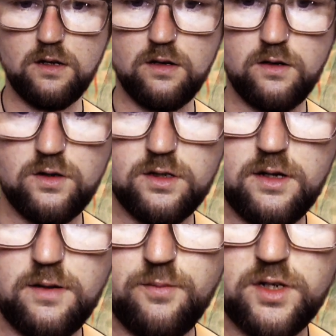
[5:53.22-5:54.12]
Because
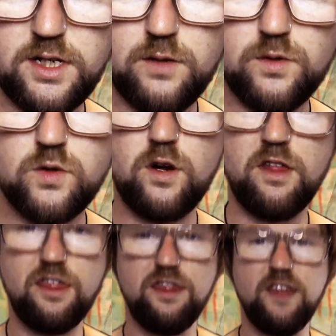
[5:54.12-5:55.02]
the prosthetic was quite
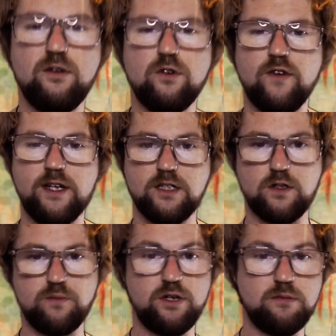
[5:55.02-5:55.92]
thin already, so it's
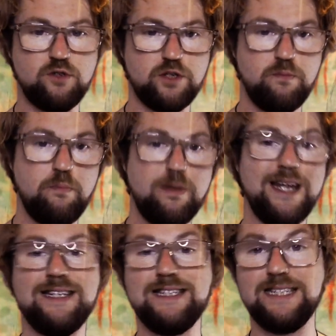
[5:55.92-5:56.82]
pretty much
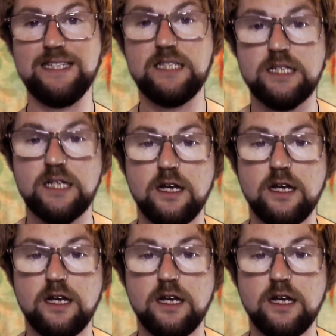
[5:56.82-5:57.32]
blended.